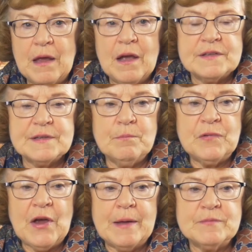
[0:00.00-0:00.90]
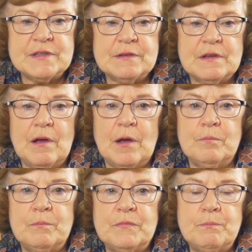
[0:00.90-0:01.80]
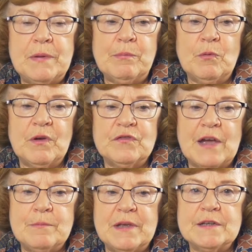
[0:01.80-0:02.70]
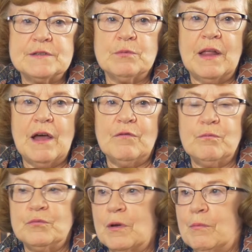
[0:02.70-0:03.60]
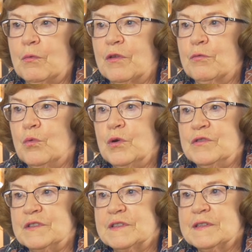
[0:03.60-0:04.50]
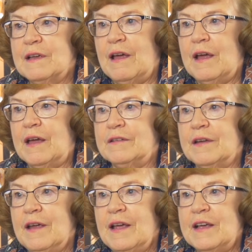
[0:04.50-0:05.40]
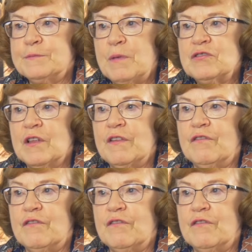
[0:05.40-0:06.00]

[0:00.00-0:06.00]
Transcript: sometimes people with diabetes will have trouble with wounds, and especially their